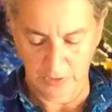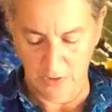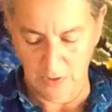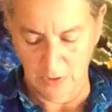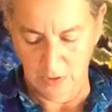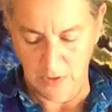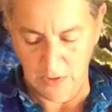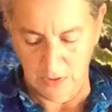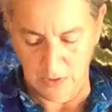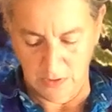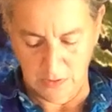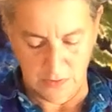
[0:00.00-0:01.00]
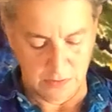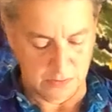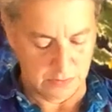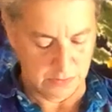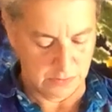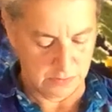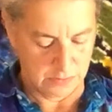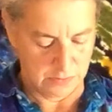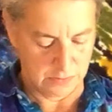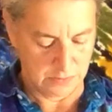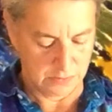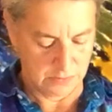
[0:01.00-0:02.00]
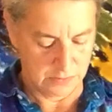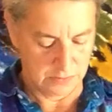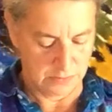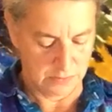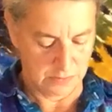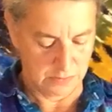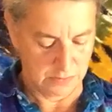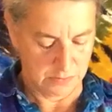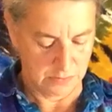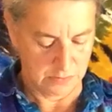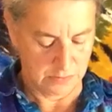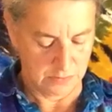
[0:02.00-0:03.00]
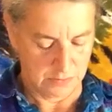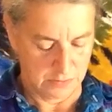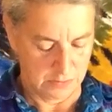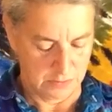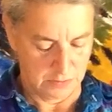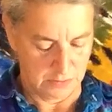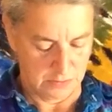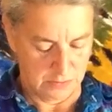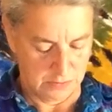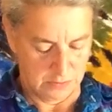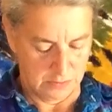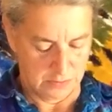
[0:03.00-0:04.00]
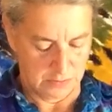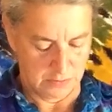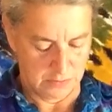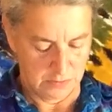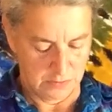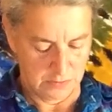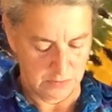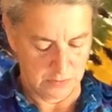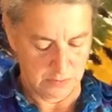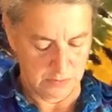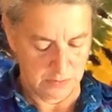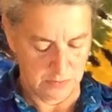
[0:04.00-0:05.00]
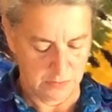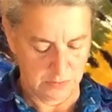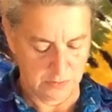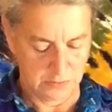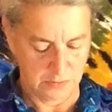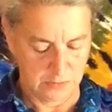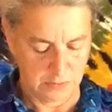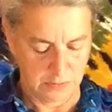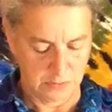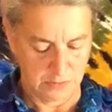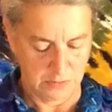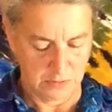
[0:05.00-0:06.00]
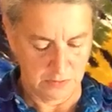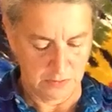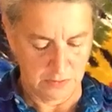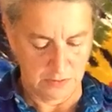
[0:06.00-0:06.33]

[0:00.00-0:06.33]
No one is speaking in this clip.